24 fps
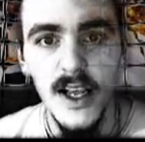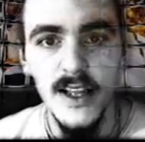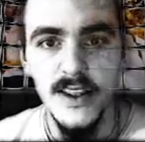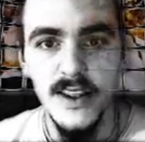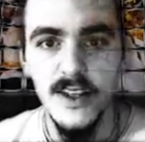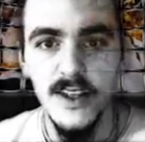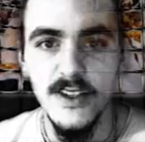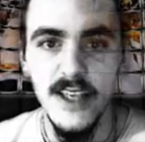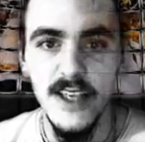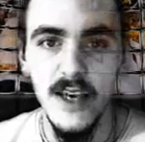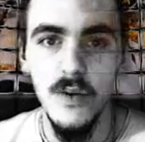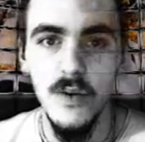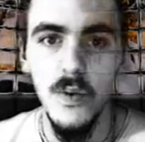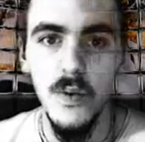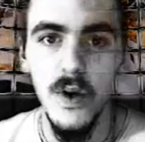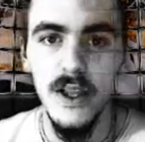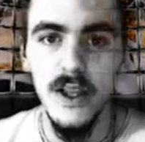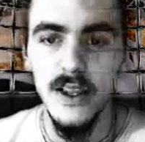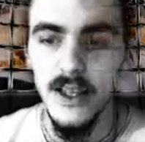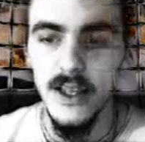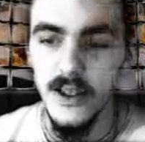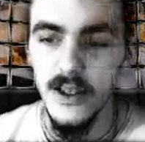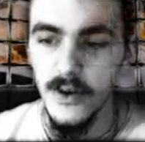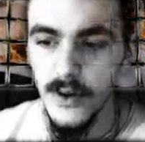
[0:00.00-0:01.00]
They'll take
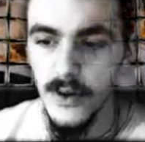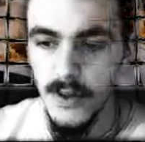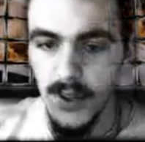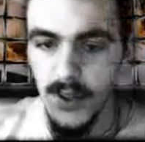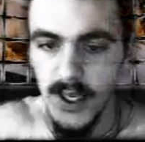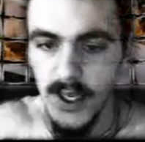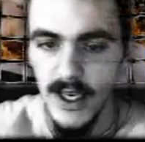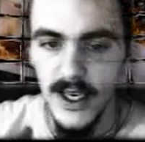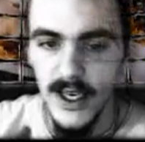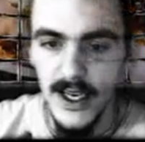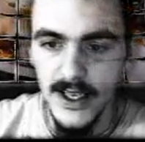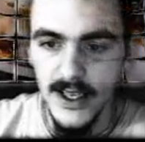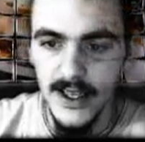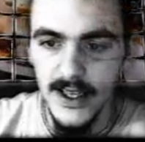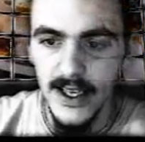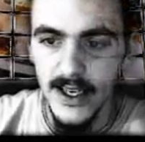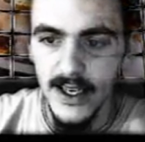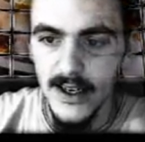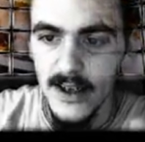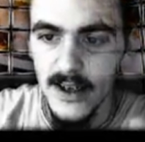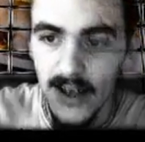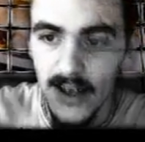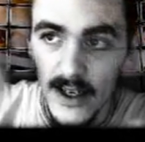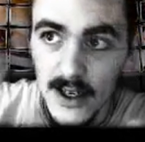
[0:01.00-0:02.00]
one little thing and then